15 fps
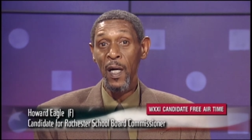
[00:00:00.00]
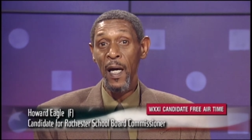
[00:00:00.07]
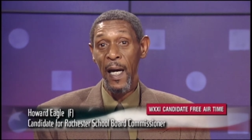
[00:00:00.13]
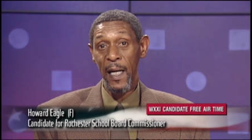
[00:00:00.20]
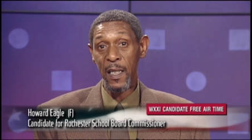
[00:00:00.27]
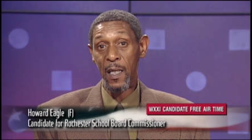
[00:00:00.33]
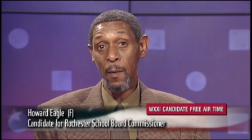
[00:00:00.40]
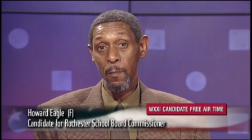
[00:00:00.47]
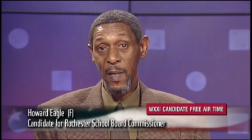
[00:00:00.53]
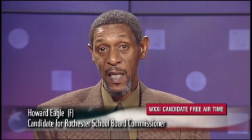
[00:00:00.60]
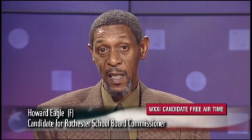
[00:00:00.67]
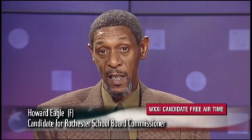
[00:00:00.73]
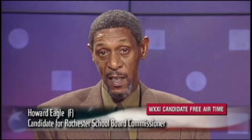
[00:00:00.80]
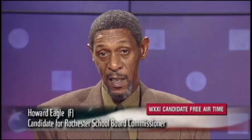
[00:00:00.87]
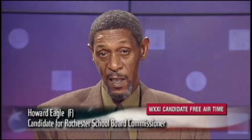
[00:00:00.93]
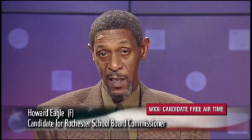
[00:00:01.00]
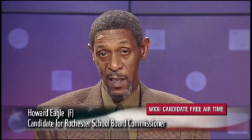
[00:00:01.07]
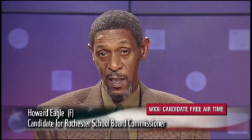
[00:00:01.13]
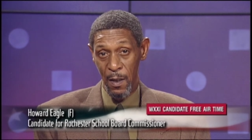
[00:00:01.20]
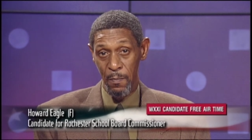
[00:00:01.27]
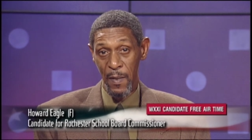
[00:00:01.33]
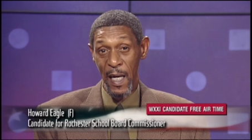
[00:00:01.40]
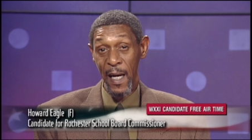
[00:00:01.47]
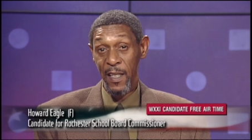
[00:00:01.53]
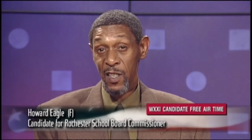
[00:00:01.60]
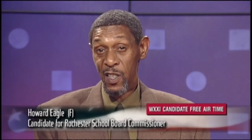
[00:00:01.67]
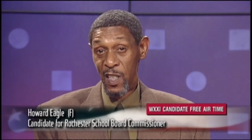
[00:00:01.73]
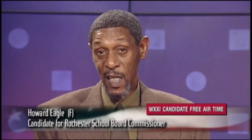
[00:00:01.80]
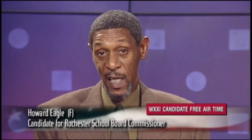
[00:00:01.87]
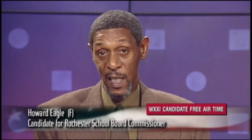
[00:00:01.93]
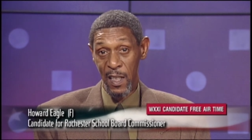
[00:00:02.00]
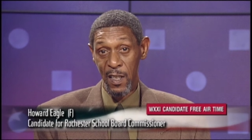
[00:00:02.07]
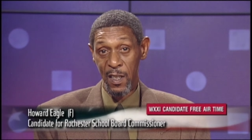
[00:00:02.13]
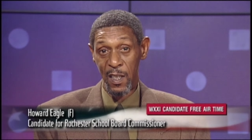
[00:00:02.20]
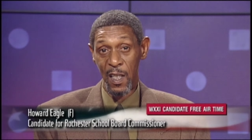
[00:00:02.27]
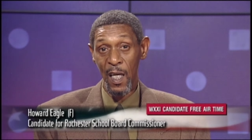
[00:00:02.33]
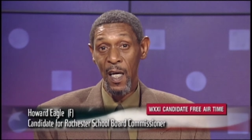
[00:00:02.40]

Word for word: and committed leadership and change